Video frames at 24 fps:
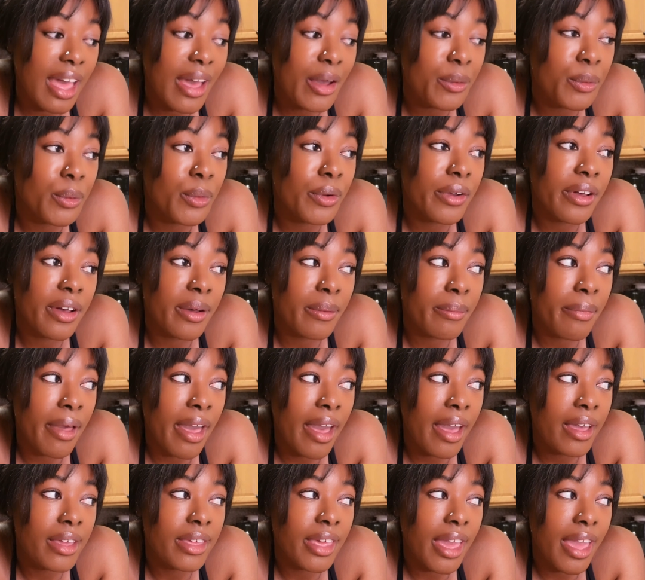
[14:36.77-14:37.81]
I will come
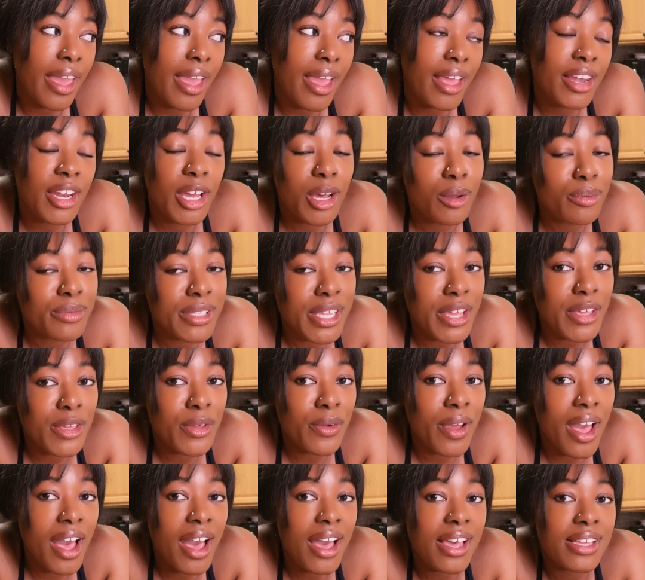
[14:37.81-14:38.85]
back and update you
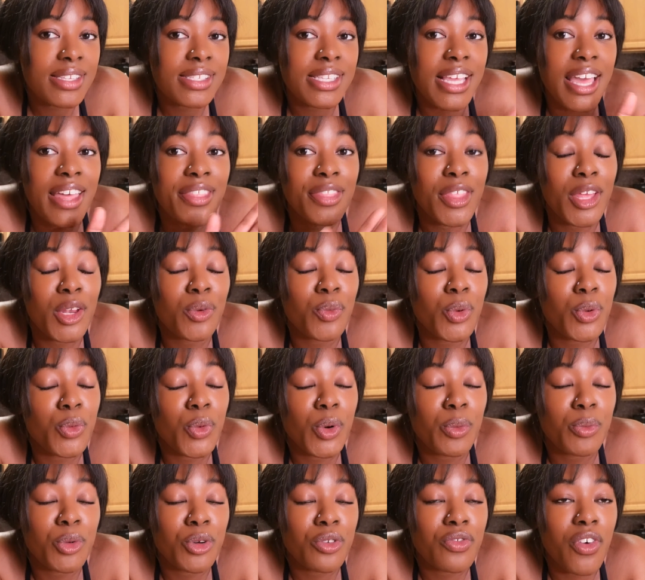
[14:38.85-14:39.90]
guys, and then we
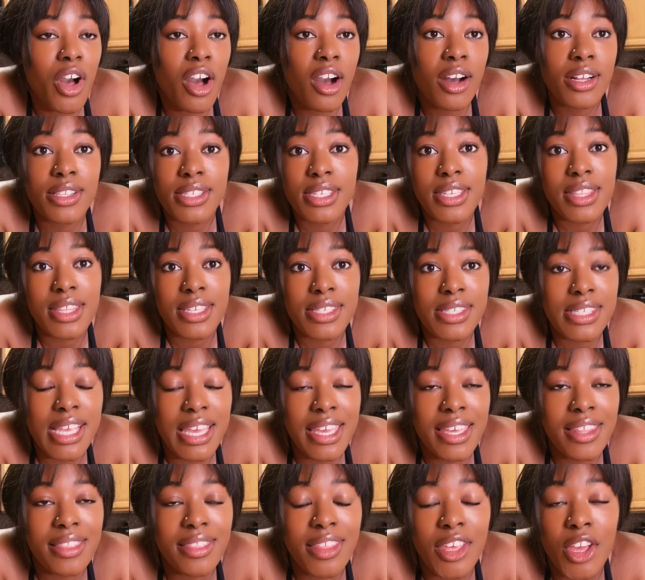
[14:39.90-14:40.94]
will move on to the
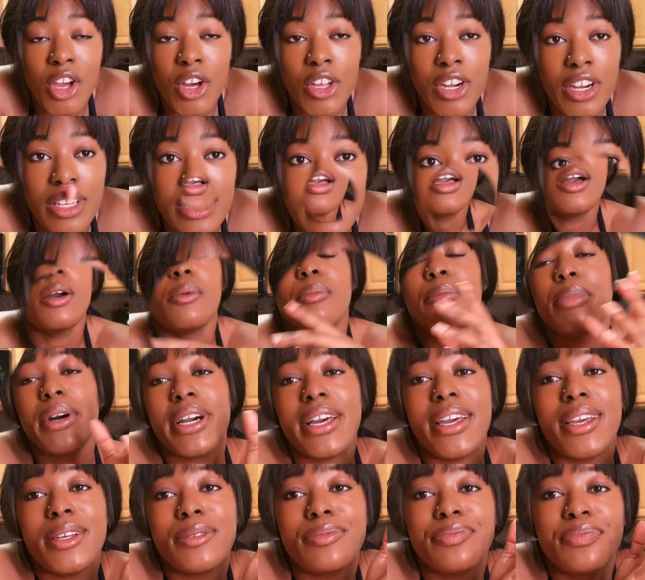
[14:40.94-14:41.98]
second thing on our list.
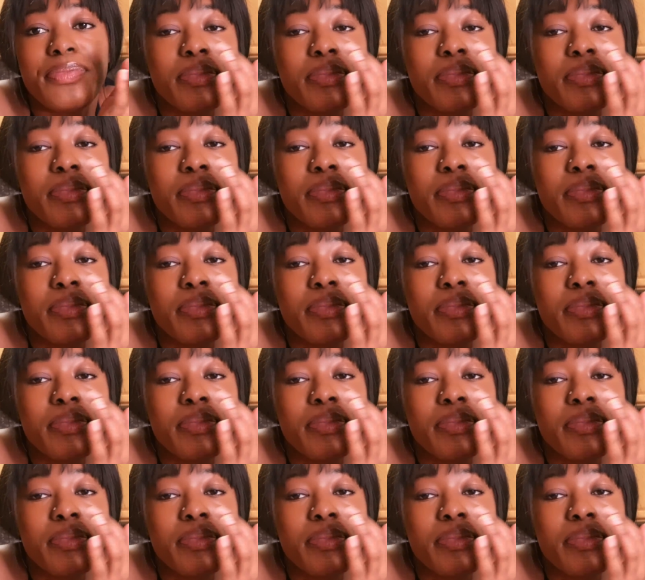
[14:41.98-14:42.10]
But